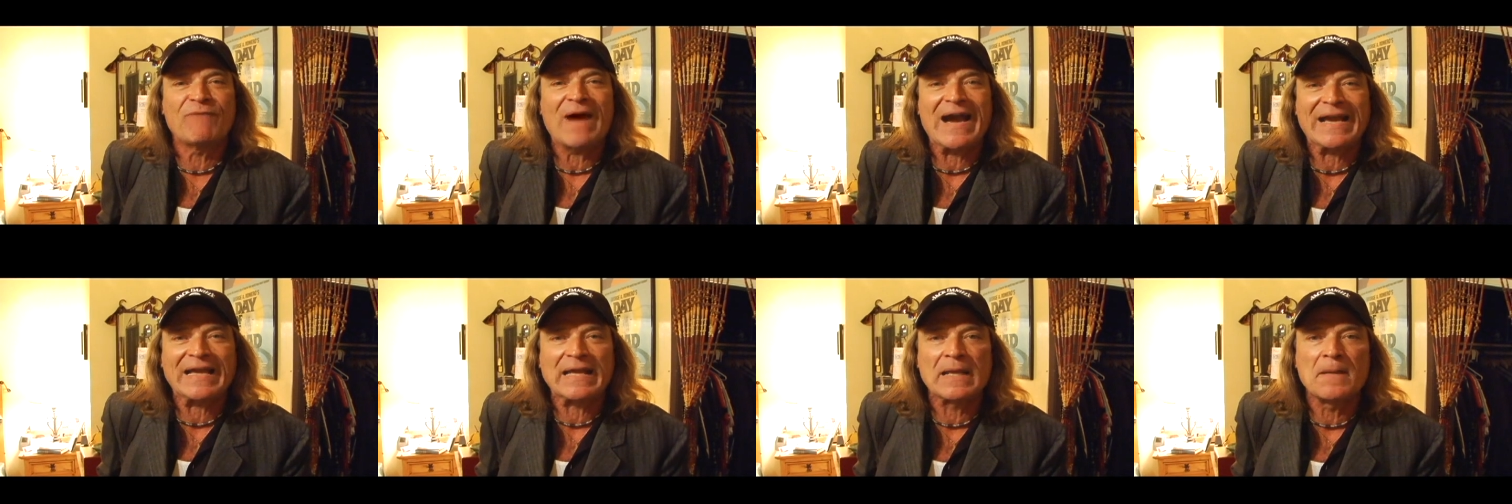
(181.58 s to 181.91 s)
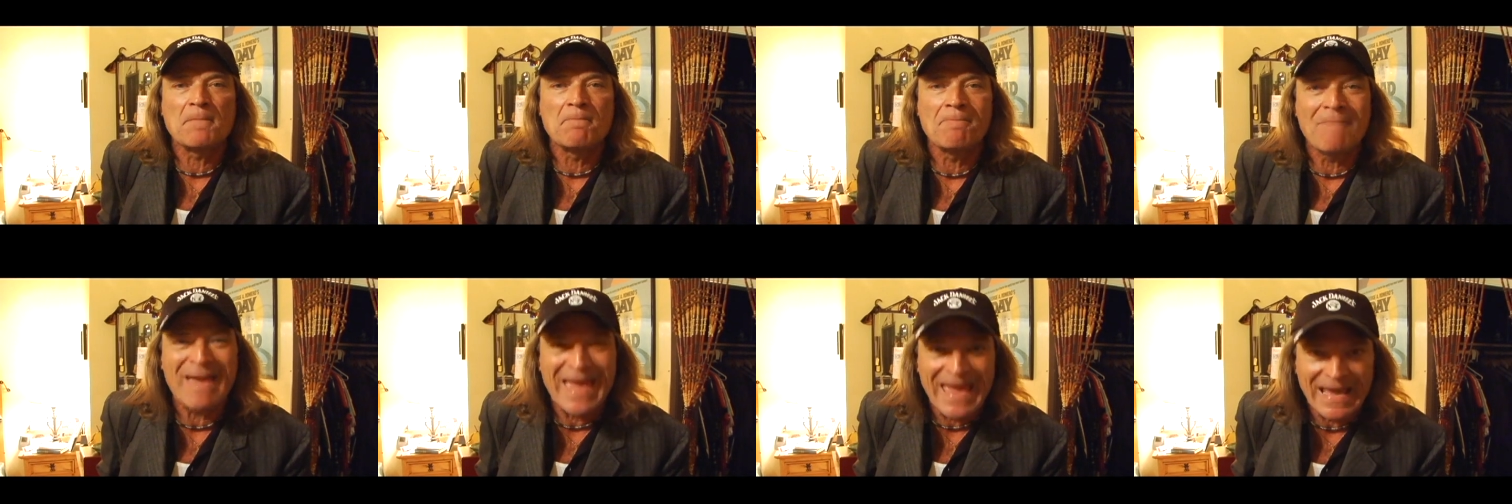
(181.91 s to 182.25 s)

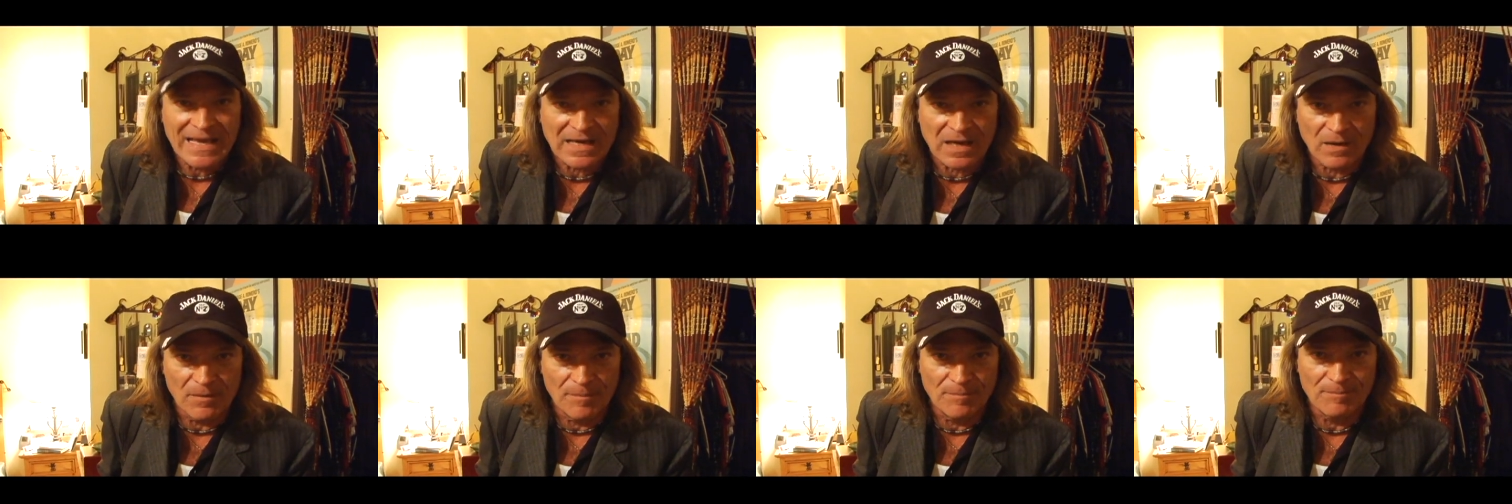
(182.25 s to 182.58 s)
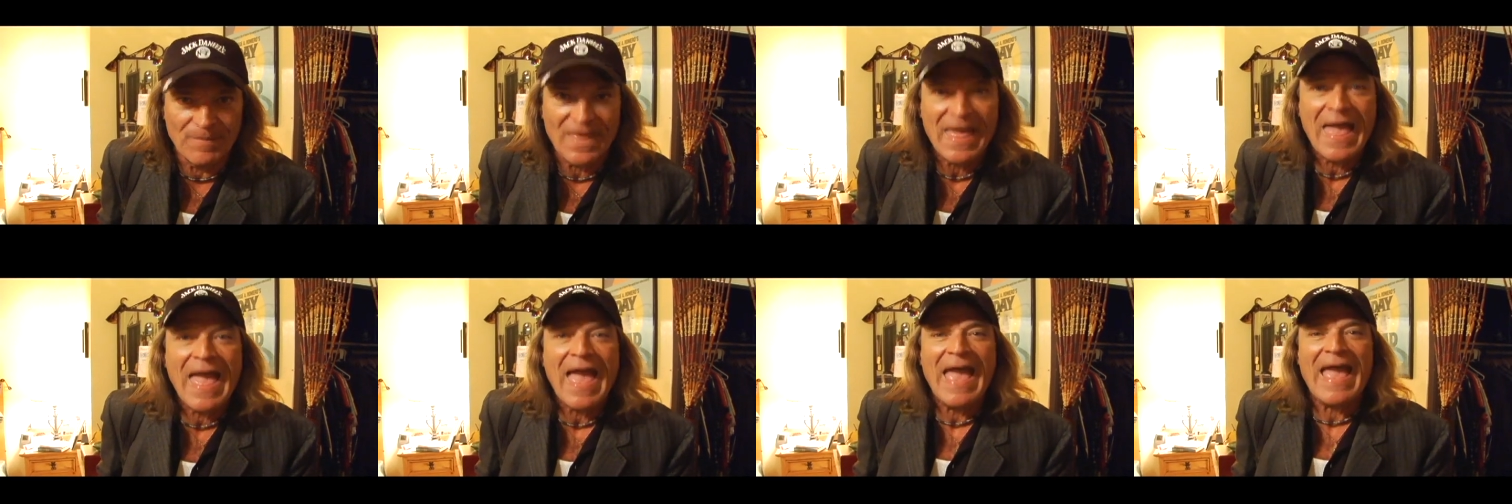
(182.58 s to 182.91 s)
fucking make
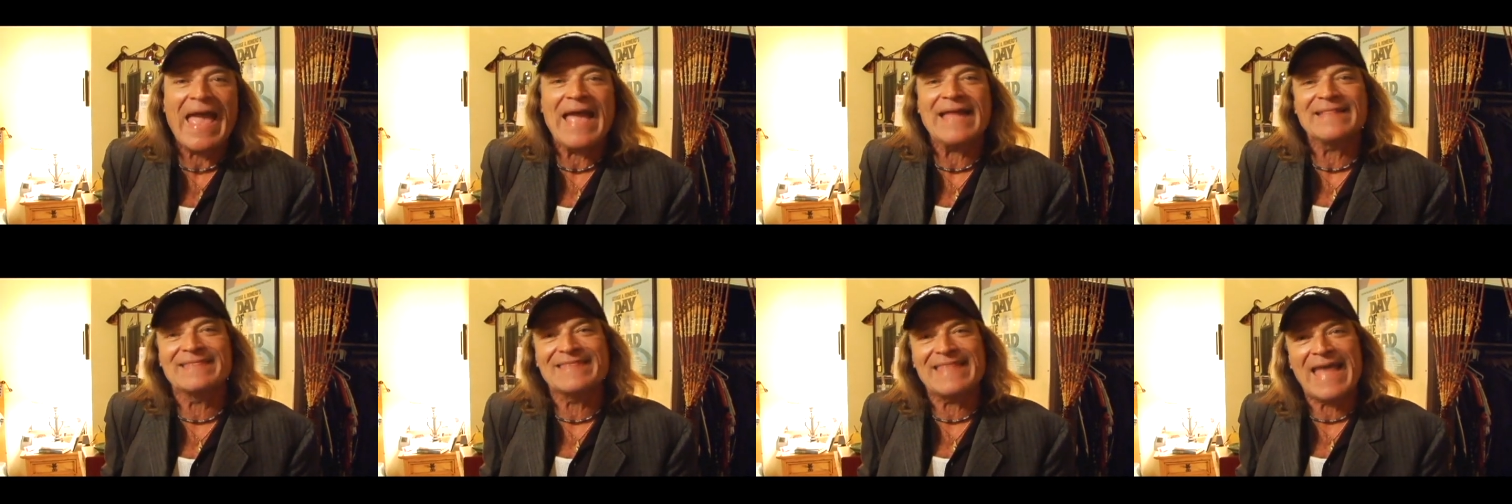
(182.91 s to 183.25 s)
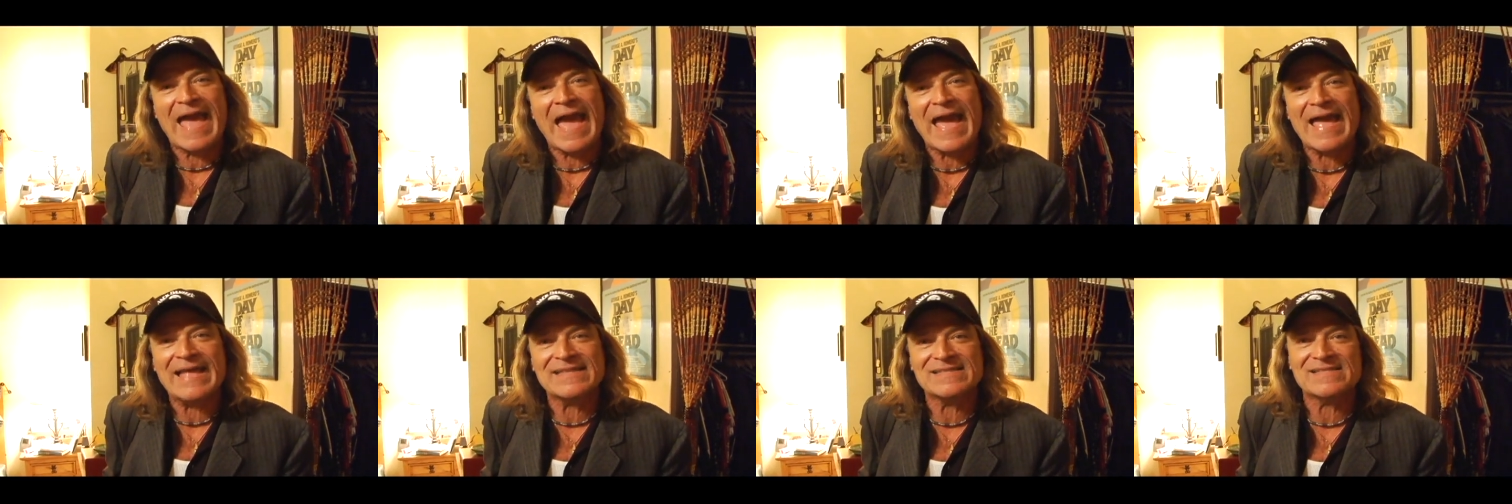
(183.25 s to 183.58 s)
them. And
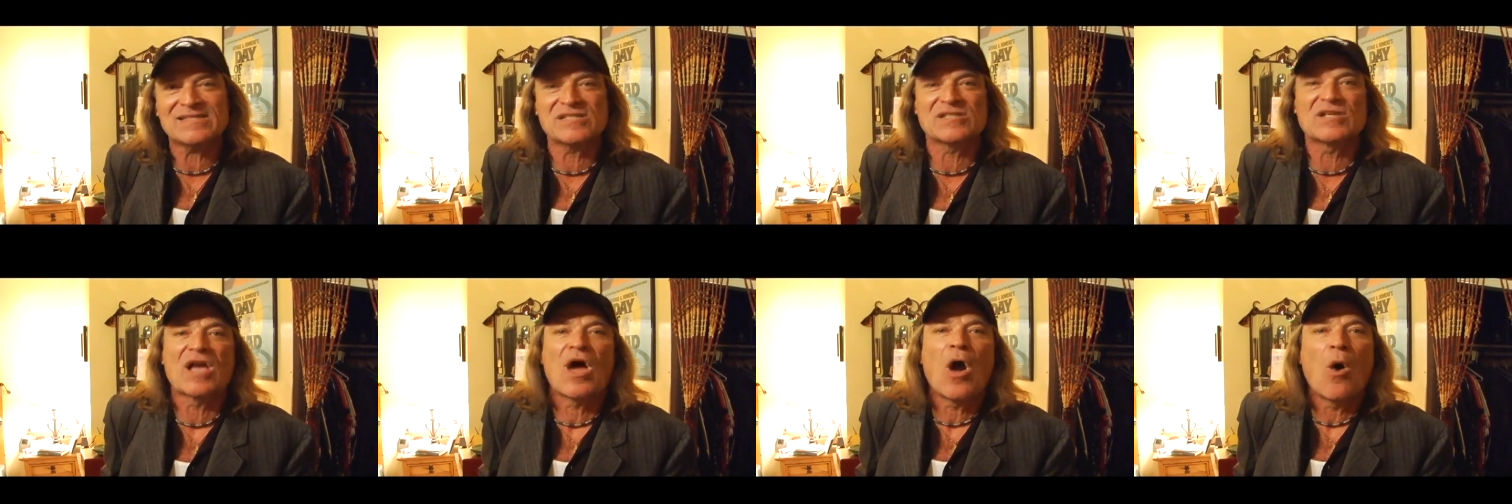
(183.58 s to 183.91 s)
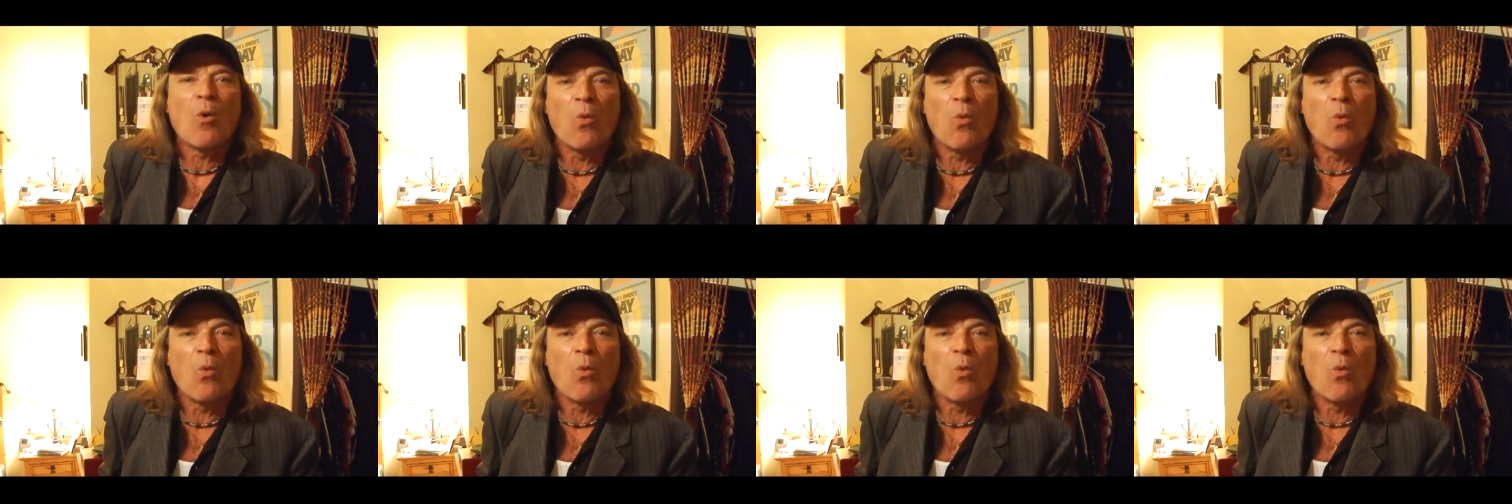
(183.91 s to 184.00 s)
that's